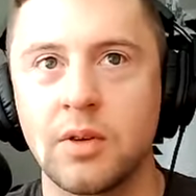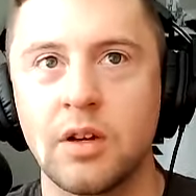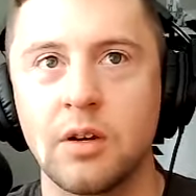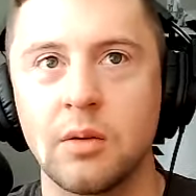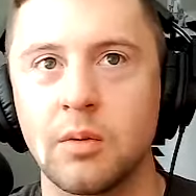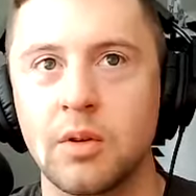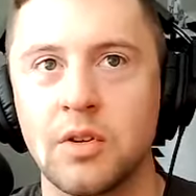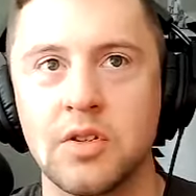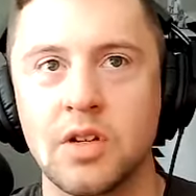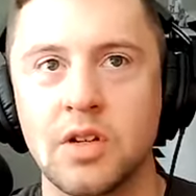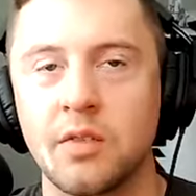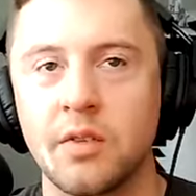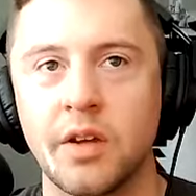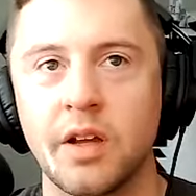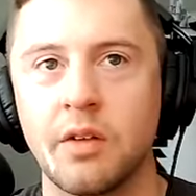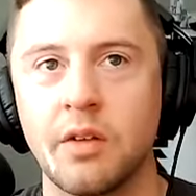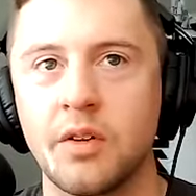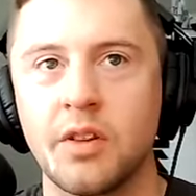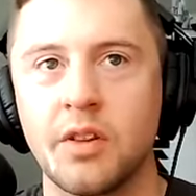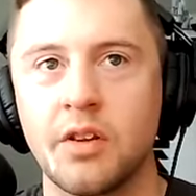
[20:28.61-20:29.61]
we're
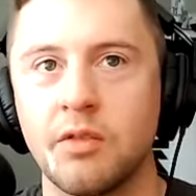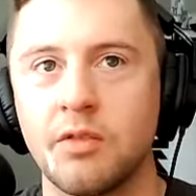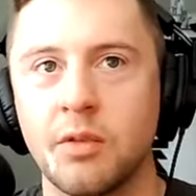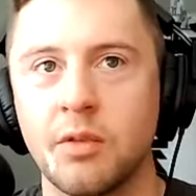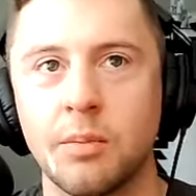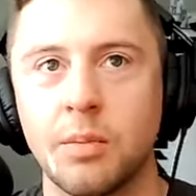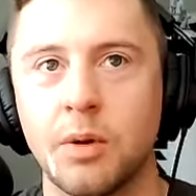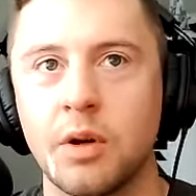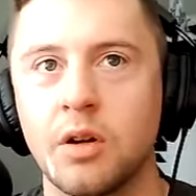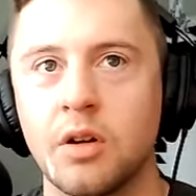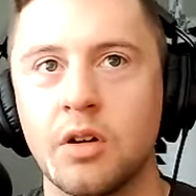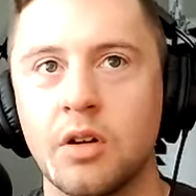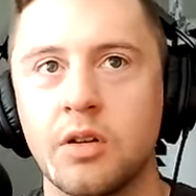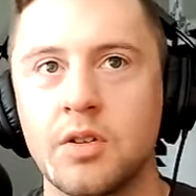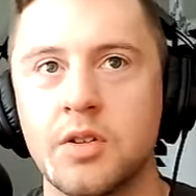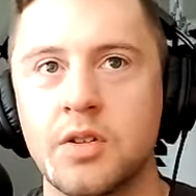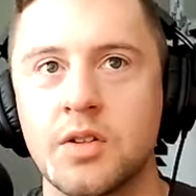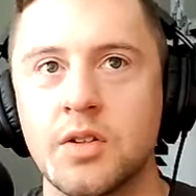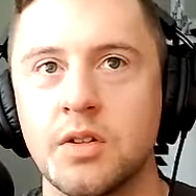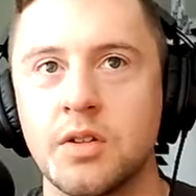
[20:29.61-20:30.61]
serving everything from
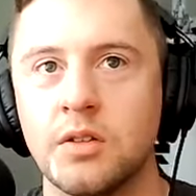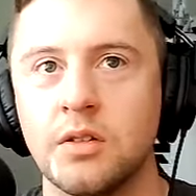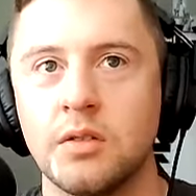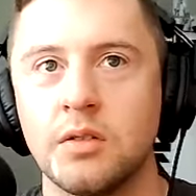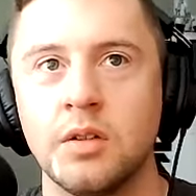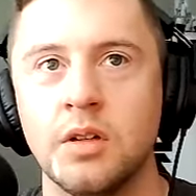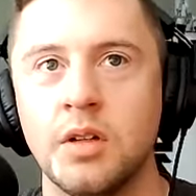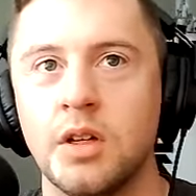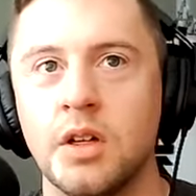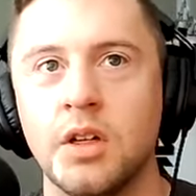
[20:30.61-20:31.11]
burgers to